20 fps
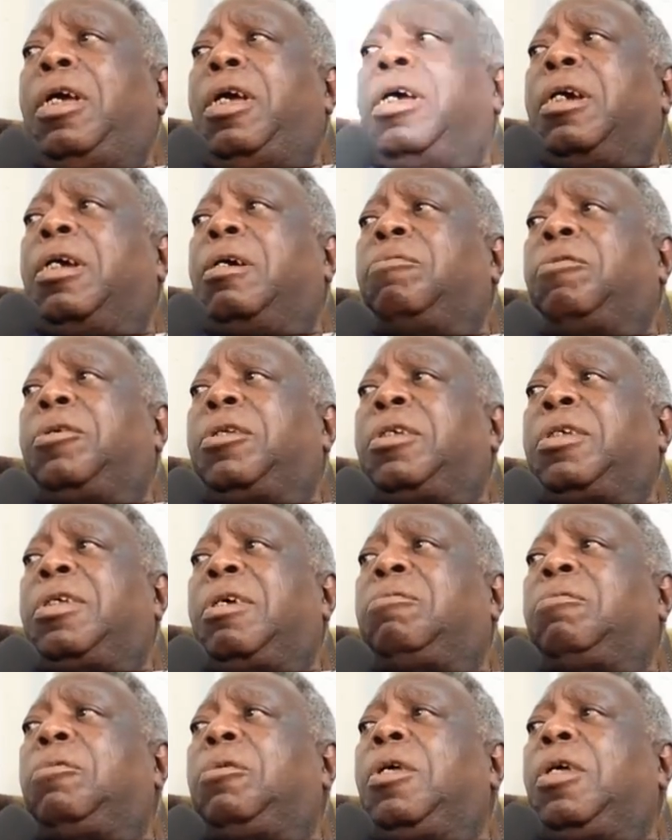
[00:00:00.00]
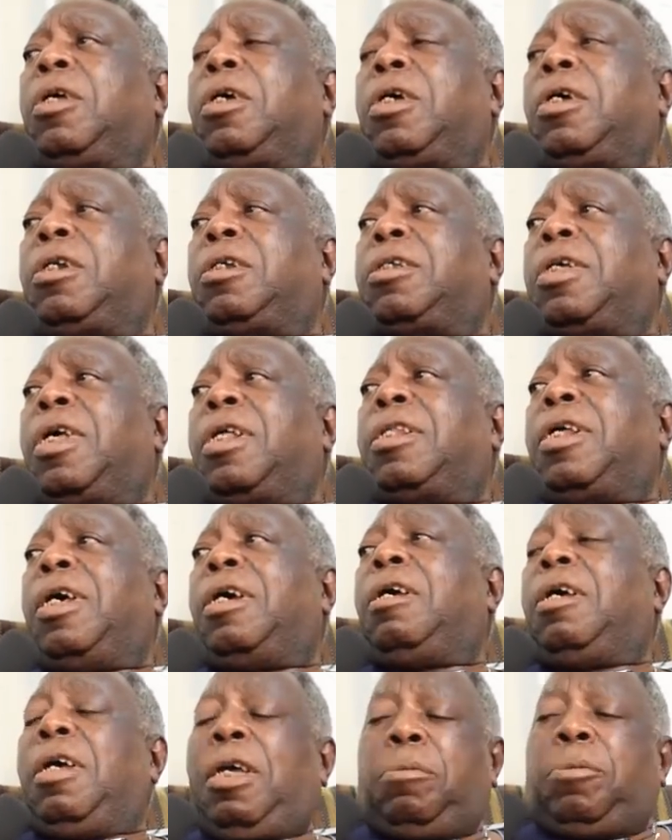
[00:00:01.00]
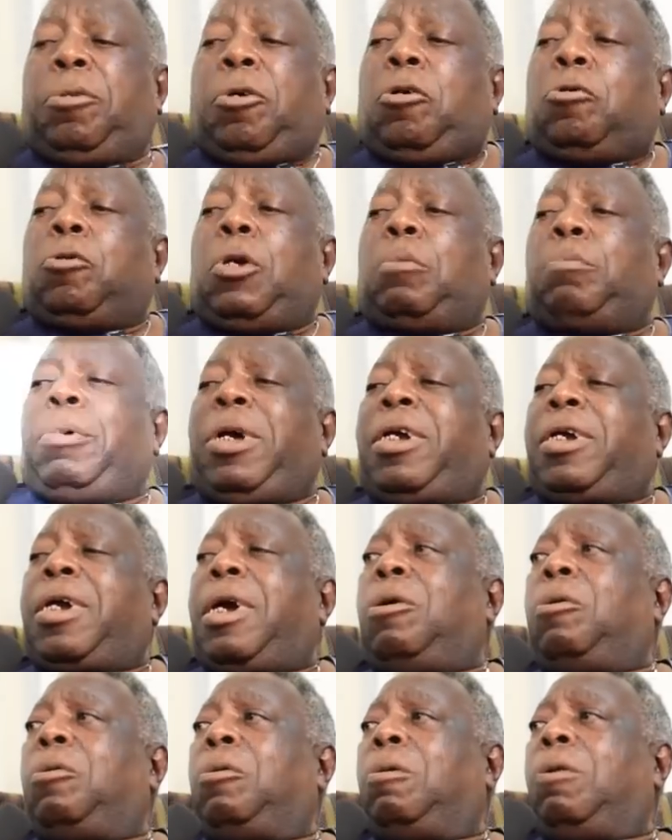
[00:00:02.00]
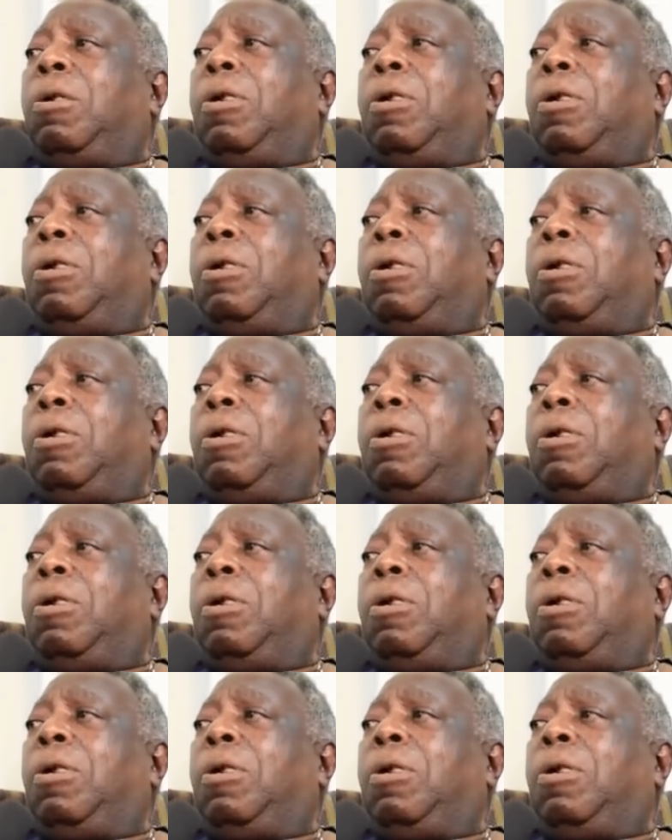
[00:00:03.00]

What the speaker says: AK-47, this and that, it's because you are buying cow.